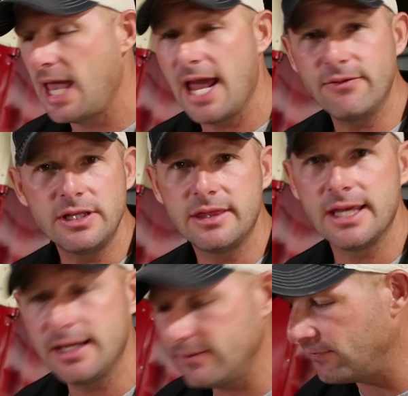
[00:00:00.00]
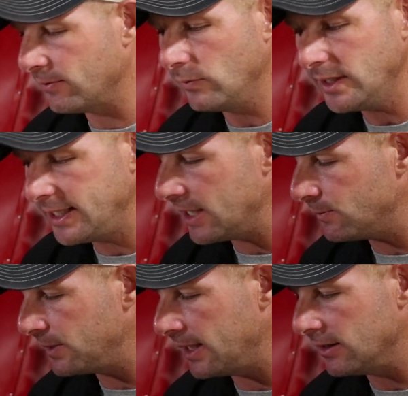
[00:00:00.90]
Everything from what the
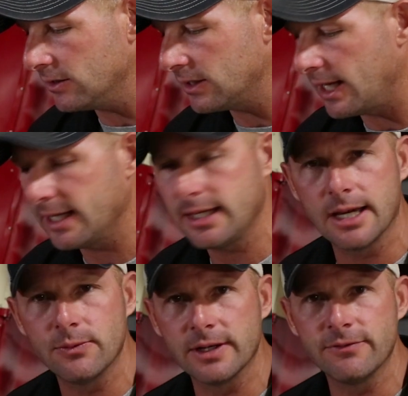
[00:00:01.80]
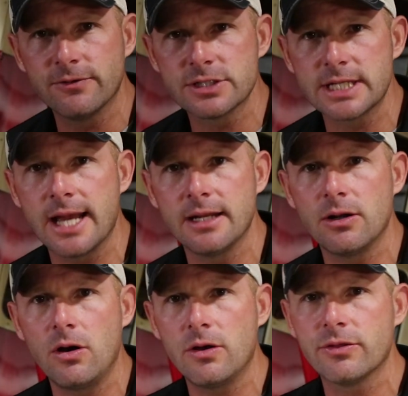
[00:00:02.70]
airplane looked like when I first got it,
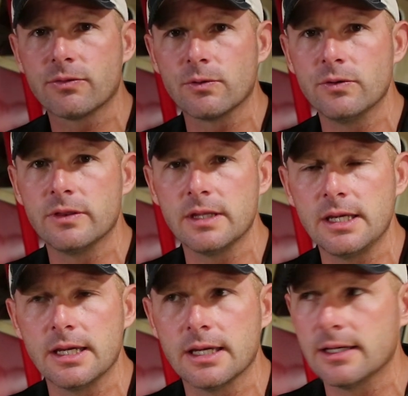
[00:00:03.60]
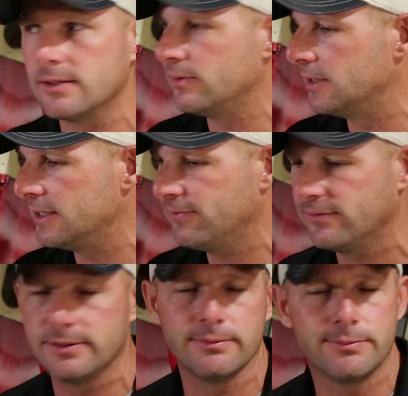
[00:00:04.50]
all through the
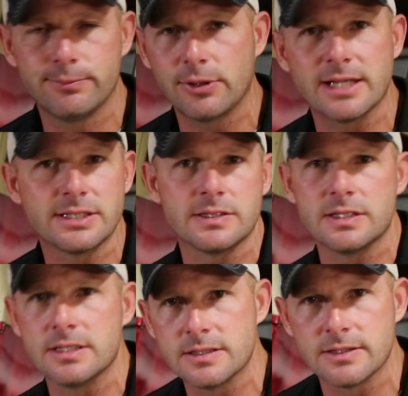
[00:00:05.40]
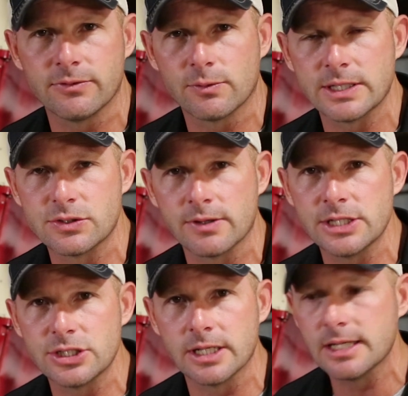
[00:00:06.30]
different processes of the
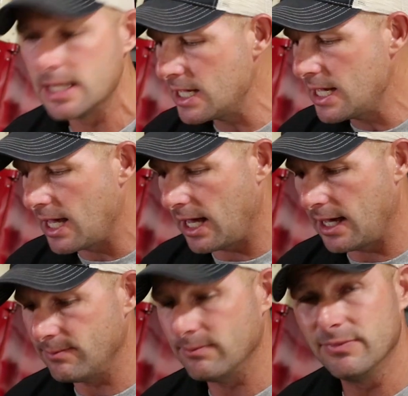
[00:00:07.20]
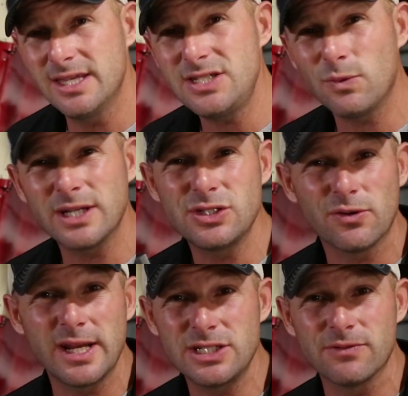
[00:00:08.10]
restoration. This
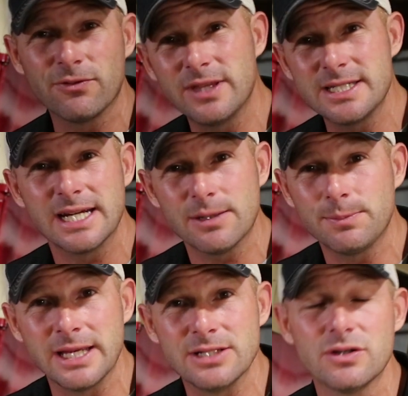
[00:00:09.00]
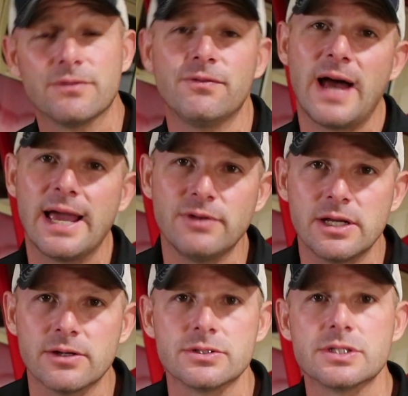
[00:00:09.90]
restoration for this airplane took 5
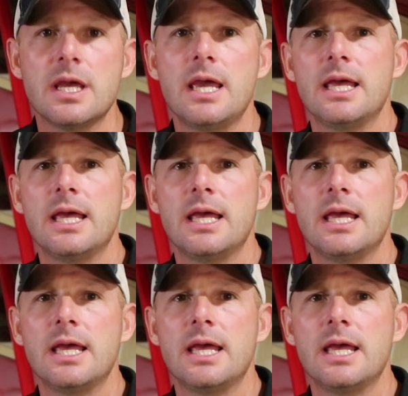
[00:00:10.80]
years,